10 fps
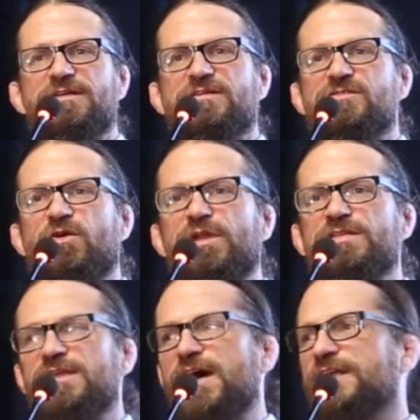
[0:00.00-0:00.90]
So
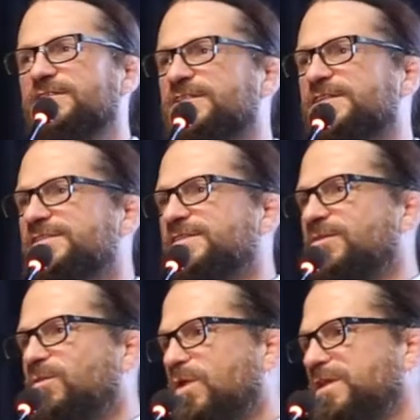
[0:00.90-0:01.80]
it's not just
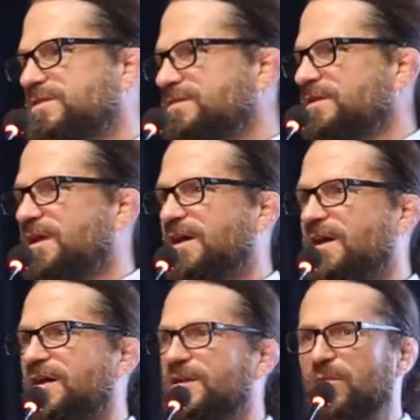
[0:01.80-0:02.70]
what's
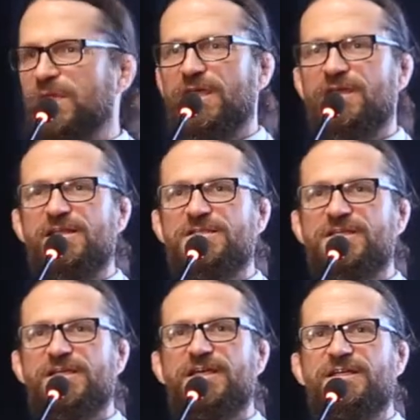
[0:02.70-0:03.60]
coming into the
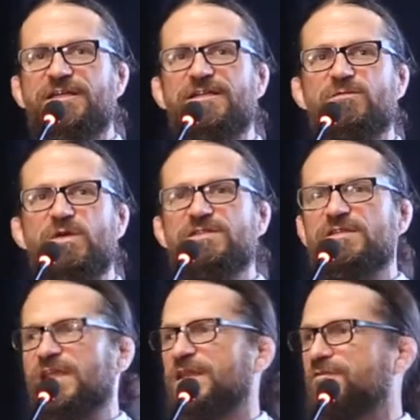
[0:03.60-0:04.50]
chicken, it's what's
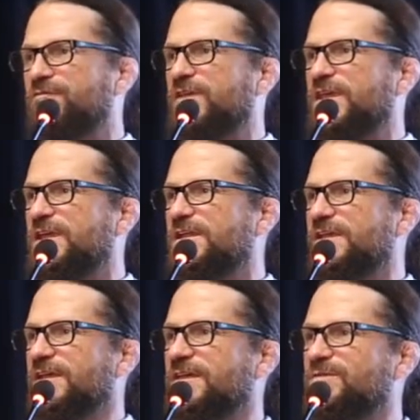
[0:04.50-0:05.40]
in the
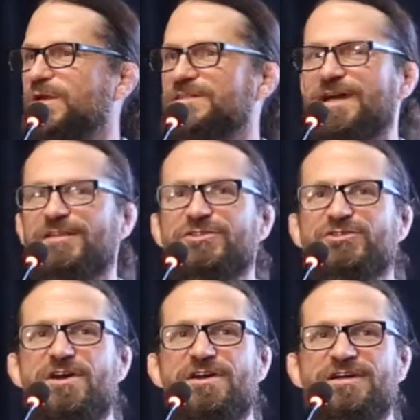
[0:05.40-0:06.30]
feed, it's what's on the
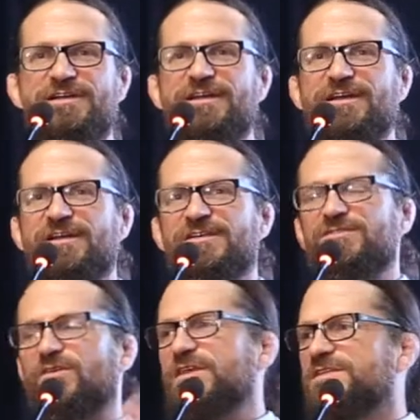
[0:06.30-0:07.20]
truck.
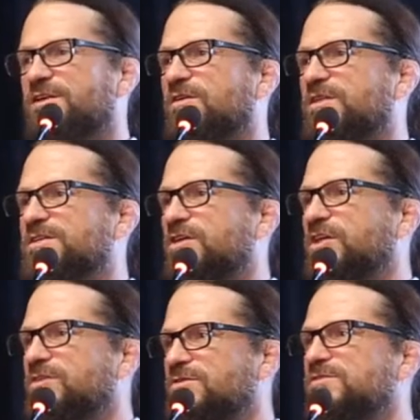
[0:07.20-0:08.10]
So these are
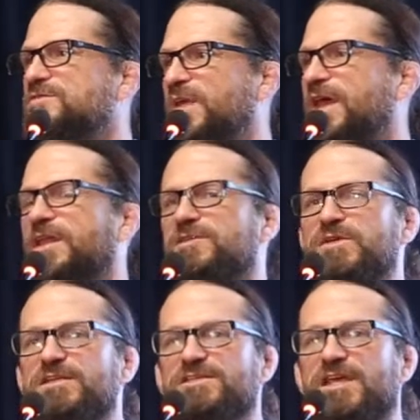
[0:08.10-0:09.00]
huge
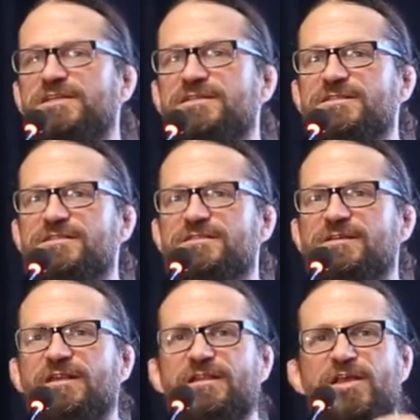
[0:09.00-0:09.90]
management changes,
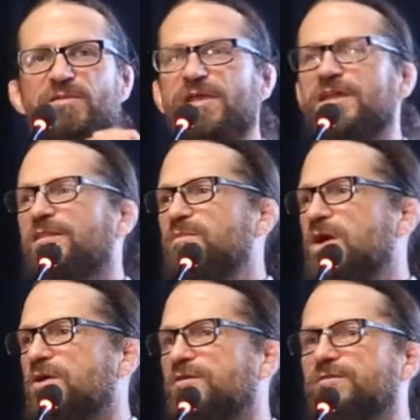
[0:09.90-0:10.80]
limiting the
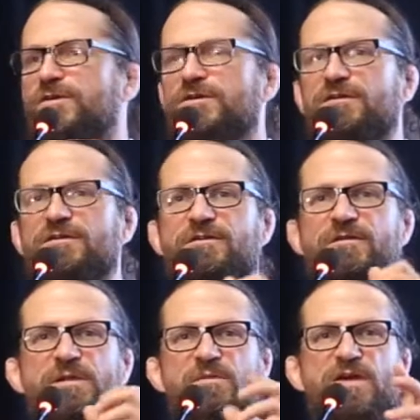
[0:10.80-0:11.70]
amount of dirt
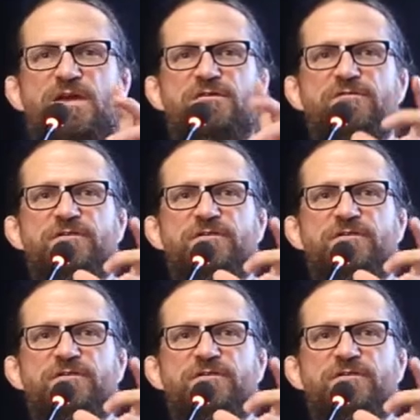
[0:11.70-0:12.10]
or the amount